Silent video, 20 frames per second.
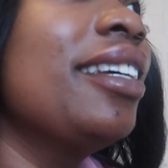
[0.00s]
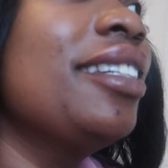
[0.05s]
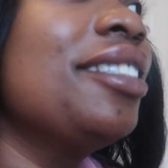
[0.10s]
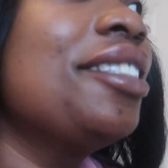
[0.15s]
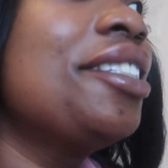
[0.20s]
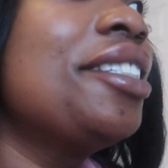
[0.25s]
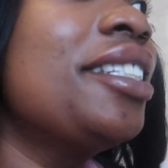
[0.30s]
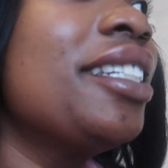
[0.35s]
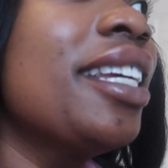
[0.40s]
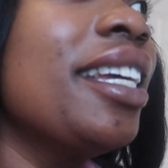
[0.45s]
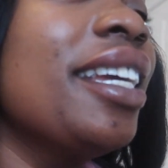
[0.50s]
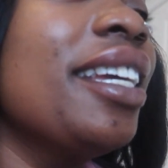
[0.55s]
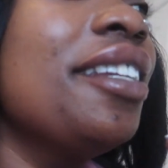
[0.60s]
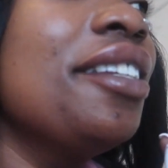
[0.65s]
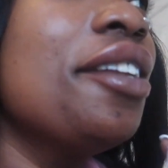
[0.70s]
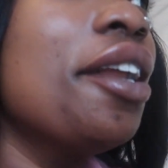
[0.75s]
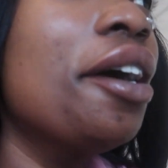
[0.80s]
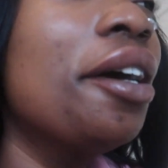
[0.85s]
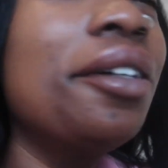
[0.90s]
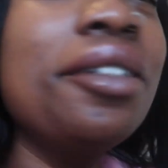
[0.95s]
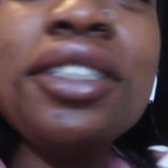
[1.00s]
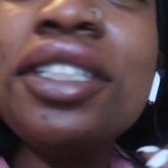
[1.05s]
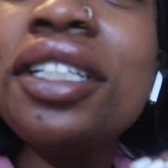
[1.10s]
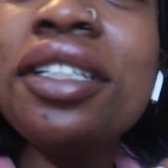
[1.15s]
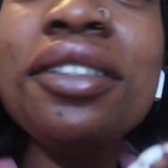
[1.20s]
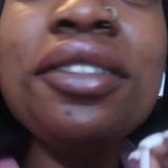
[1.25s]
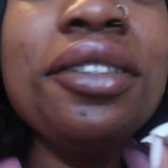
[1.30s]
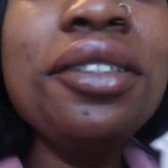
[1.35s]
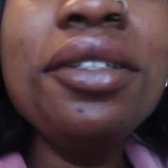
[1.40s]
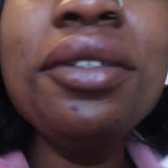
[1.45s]
she know
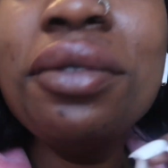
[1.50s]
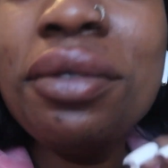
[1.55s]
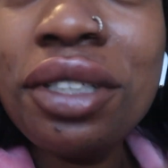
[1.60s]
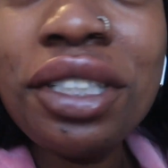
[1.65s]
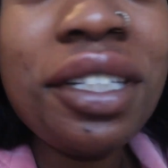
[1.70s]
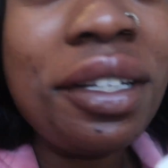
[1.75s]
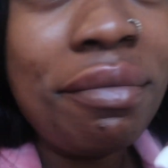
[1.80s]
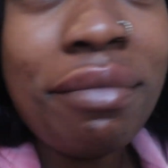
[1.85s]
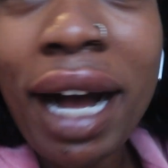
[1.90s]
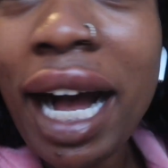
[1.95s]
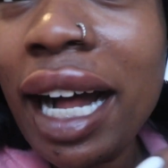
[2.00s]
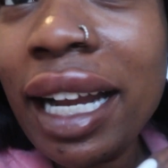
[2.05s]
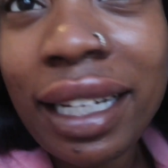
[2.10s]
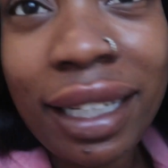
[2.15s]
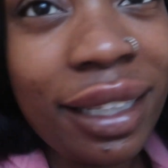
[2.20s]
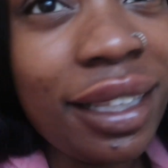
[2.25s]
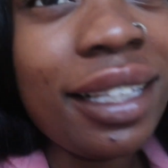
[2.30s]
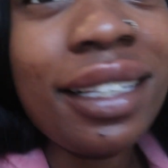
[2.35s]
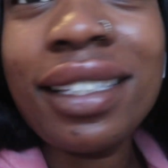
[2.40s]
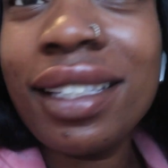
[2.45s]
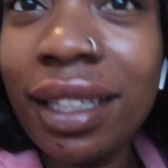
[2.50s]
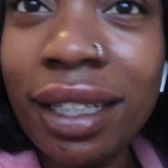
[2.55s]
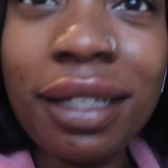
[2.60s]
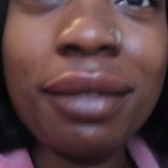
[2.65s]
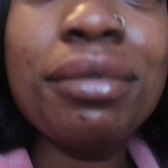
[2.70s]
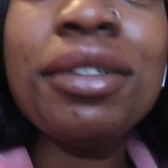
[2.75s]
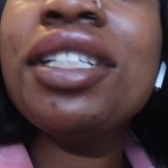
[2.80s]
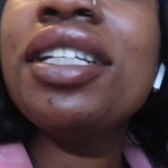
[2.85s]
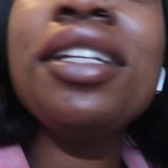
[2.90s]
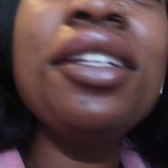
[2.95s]
she knew she bodied these
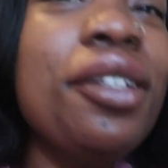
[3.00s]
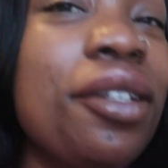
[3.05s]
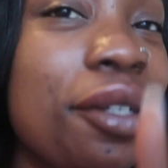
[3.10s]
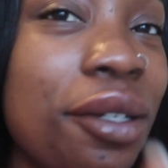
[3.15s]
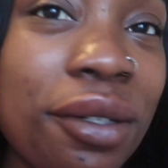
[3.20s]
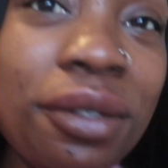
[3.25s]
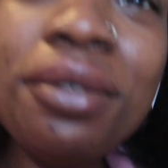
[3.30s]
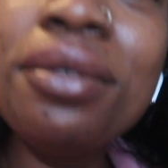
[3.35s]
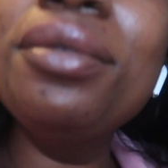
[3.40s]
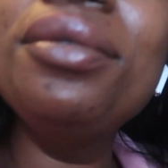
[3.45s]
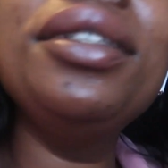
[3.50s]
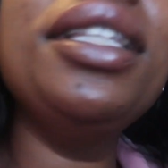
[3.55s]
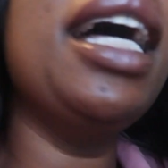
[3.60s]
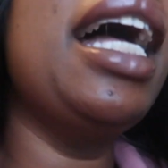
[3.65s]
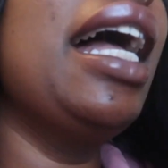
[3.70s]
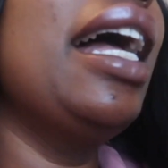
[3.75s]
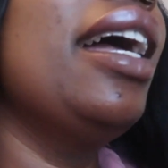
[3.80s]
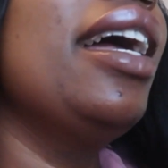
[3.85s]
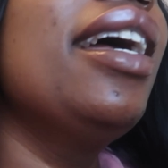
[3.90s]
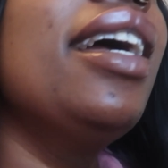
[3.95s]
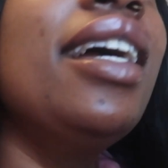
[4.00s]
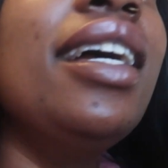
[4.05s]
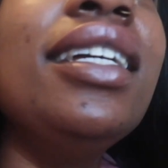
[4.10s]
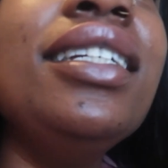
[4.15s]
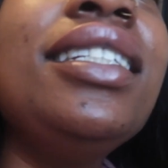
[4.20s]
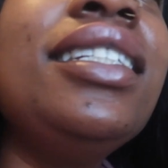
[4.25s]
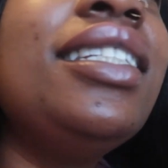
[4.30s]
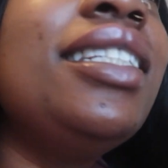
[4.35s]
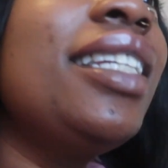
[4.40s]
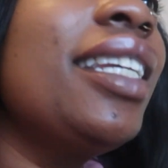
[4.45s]
lips. She knew that
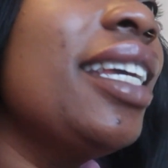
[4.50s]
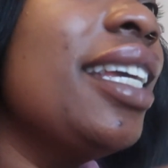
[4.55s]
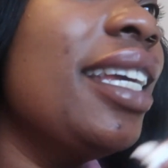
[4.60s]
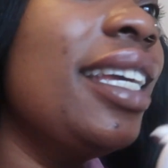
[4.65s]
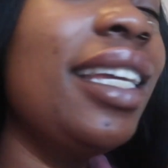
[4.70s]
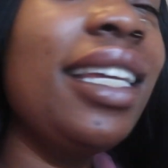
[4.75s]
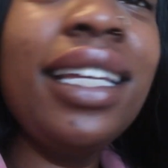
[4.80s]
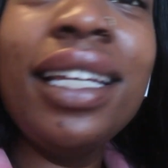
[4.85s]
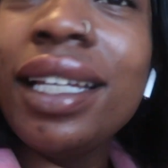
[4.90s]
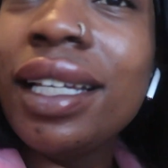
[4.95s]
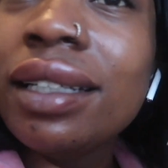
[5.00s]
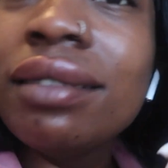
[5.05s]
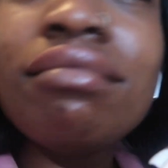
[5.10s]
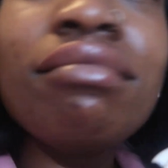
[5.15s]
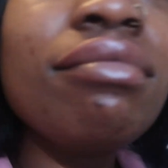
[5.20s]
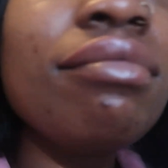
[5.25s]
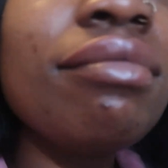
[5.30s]
she